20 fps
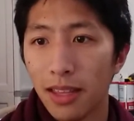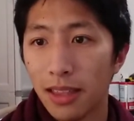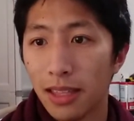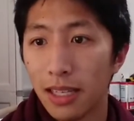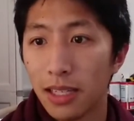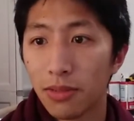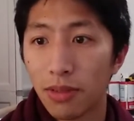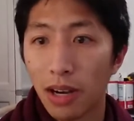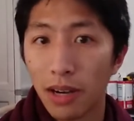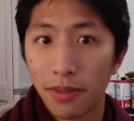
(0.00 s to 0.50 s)
then
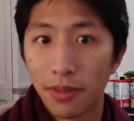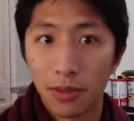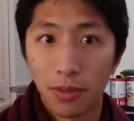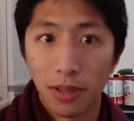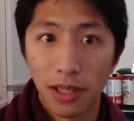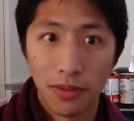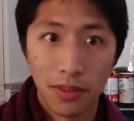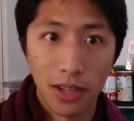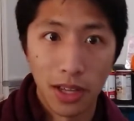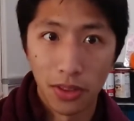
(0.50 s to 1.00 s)
these rivals
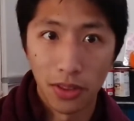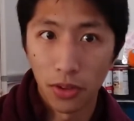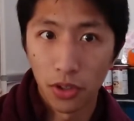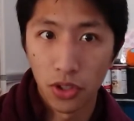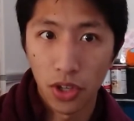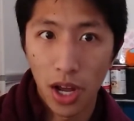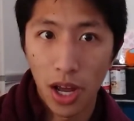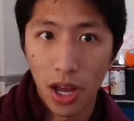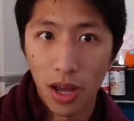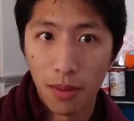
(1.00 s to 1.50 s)
will have done their
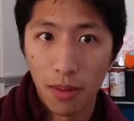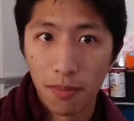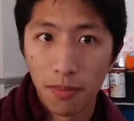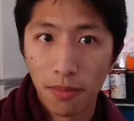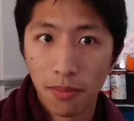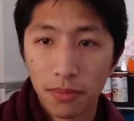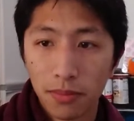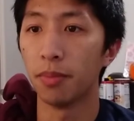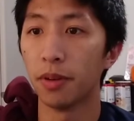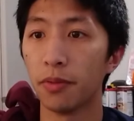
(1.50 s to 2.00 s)
job.
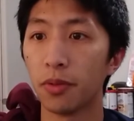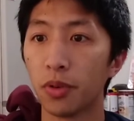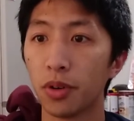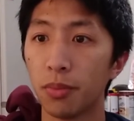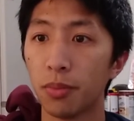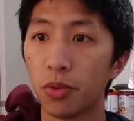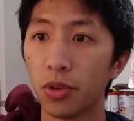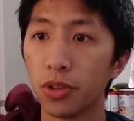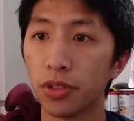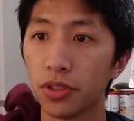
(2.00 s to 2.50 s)
But for a
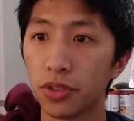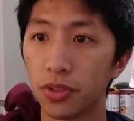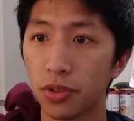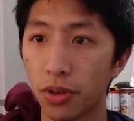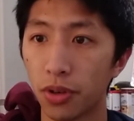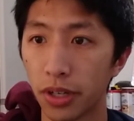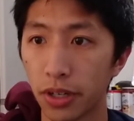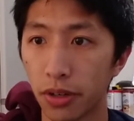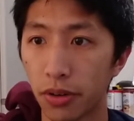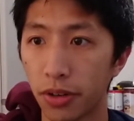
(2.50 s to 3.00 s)
more
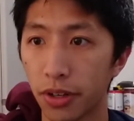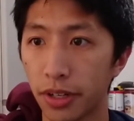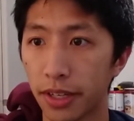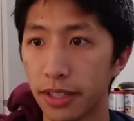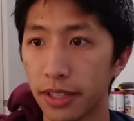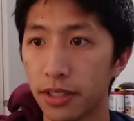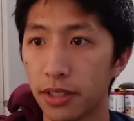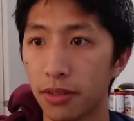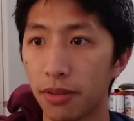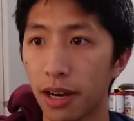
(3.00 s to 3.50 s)

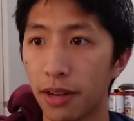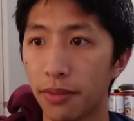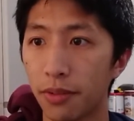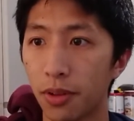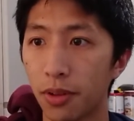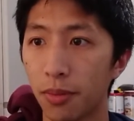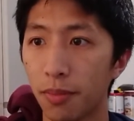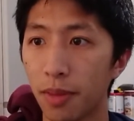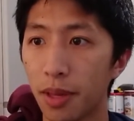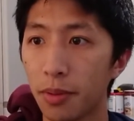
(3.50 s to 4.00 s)
story-oriented
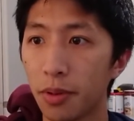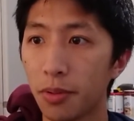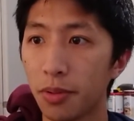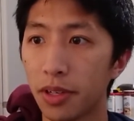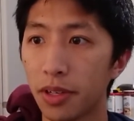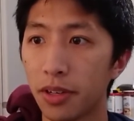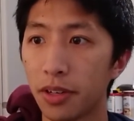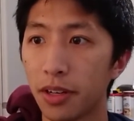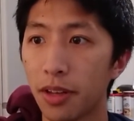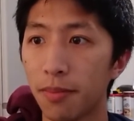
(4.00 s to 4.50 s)
rival, maybe we
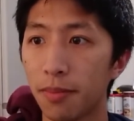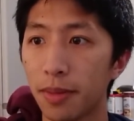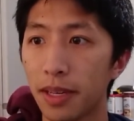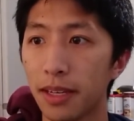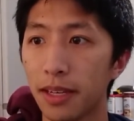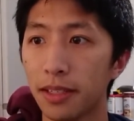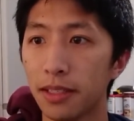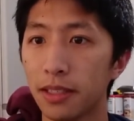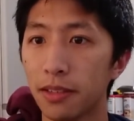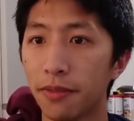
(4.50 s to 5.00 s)
could
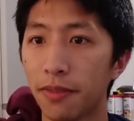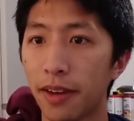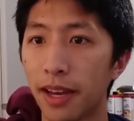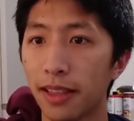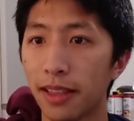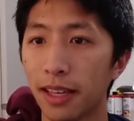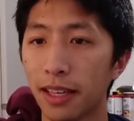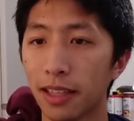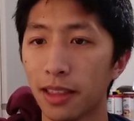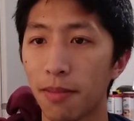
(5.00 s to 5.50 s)
compete to
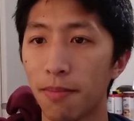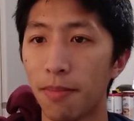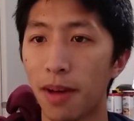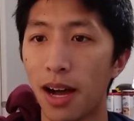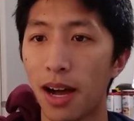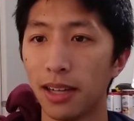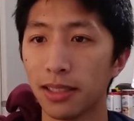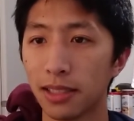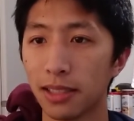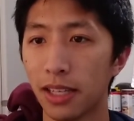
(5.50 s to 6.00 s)
find like the
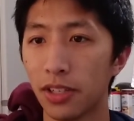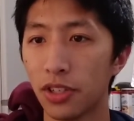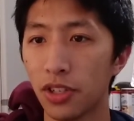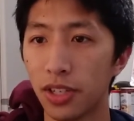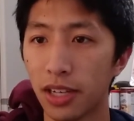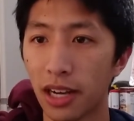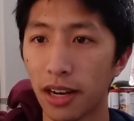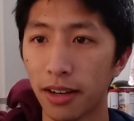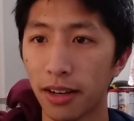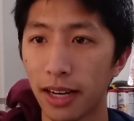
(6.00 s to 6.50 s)
box
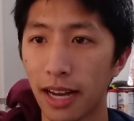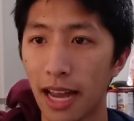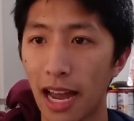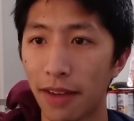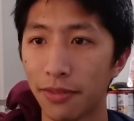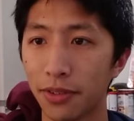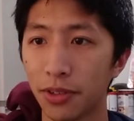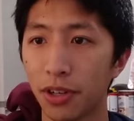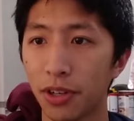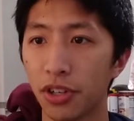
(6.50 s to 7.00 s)
legendary
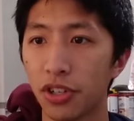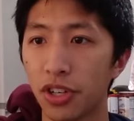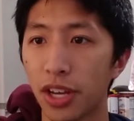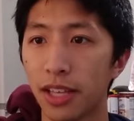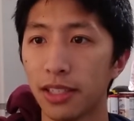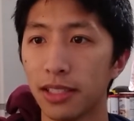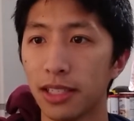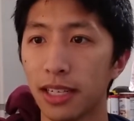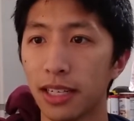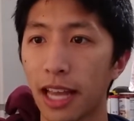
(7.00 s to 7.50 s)
after a
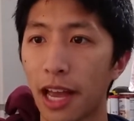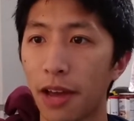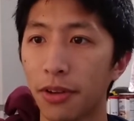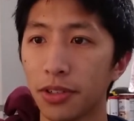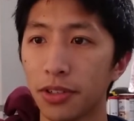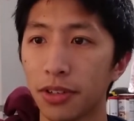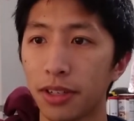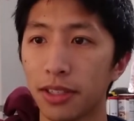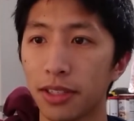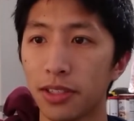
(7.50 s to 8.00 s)
chance
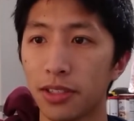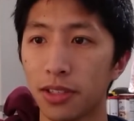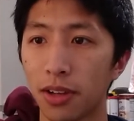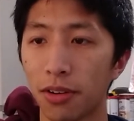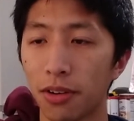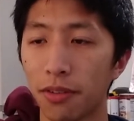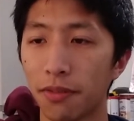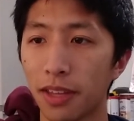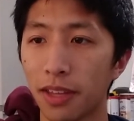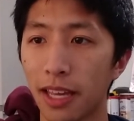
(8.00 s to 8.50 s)
encounter at the
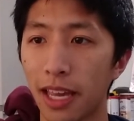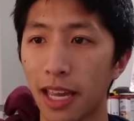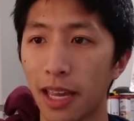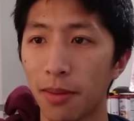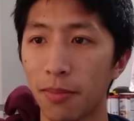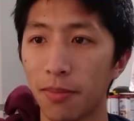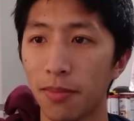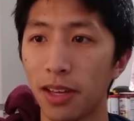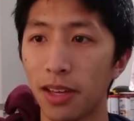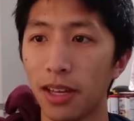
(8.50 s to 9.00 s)
start of the
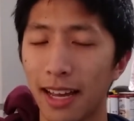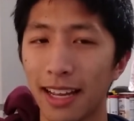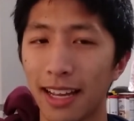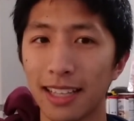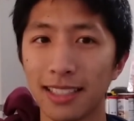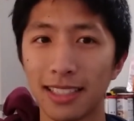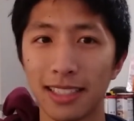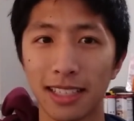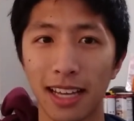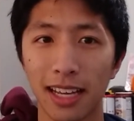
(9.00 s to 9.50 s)
game. I
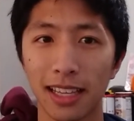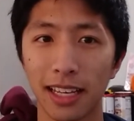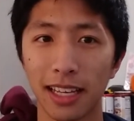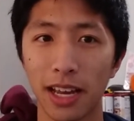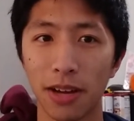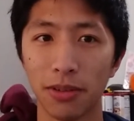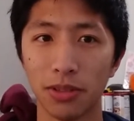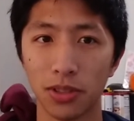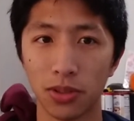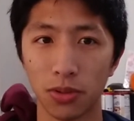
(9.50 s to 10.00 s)
guess it's kind of like
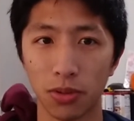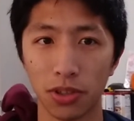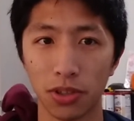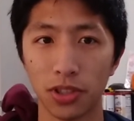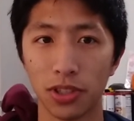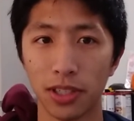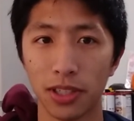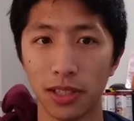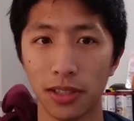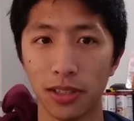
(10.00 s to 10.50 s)
how in Sword and
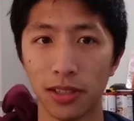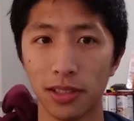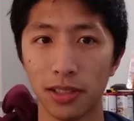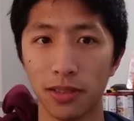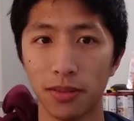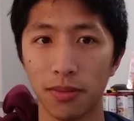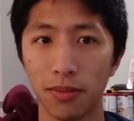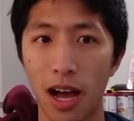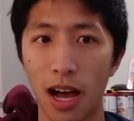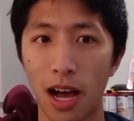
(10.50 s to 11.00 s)

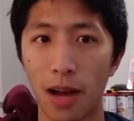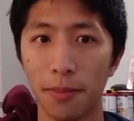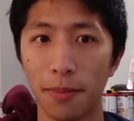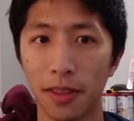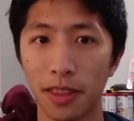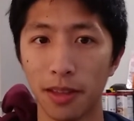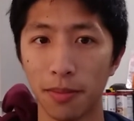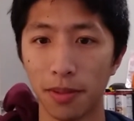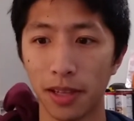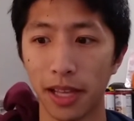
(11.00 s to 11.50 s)
Shield, Hop
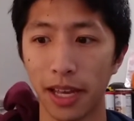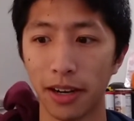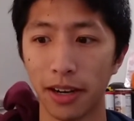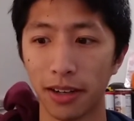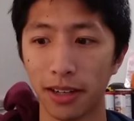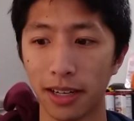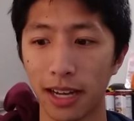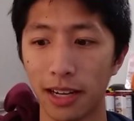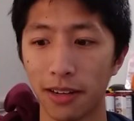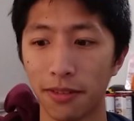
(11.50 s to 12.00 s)
and the player
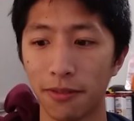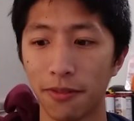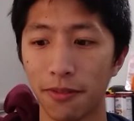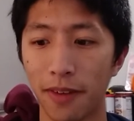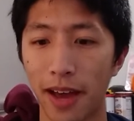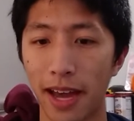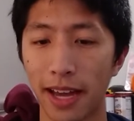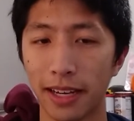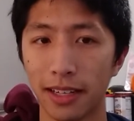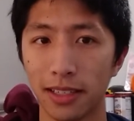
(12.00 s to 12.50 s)
kind of
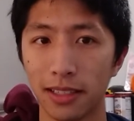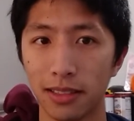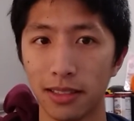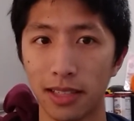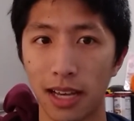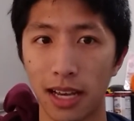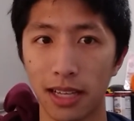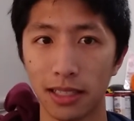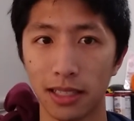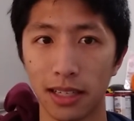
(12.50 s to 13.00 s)
find
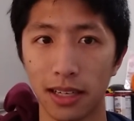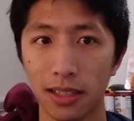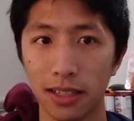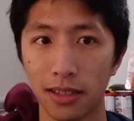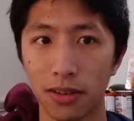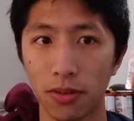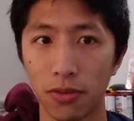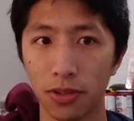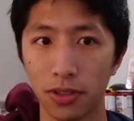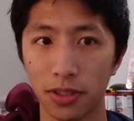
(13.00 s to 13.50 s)

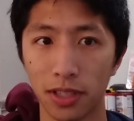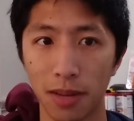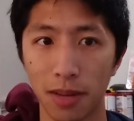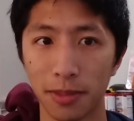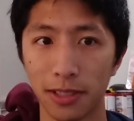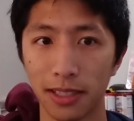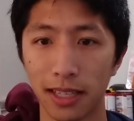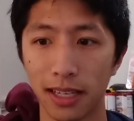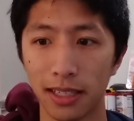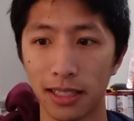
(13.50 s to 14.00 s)
Zacian or
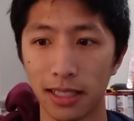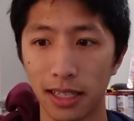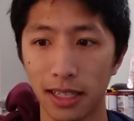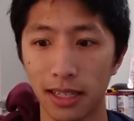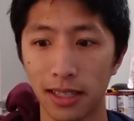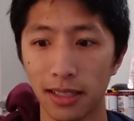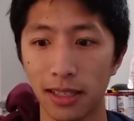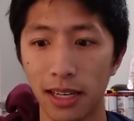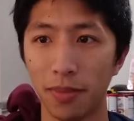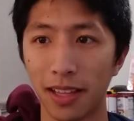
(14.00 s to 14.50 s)

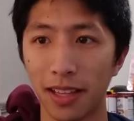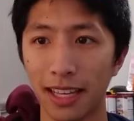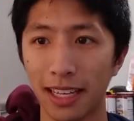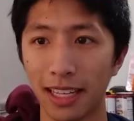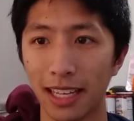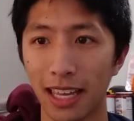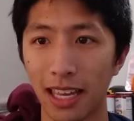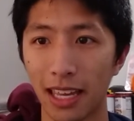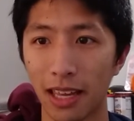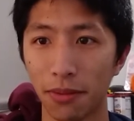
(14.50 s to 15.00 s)
Zamazenta, but
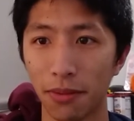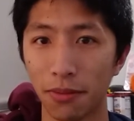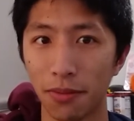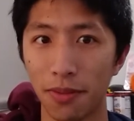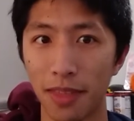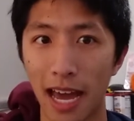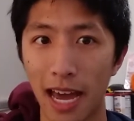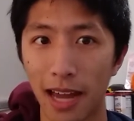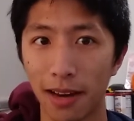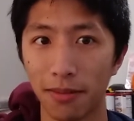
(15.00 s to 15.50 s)
like if
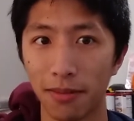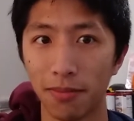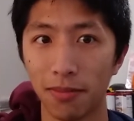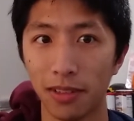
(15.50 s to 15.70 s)
that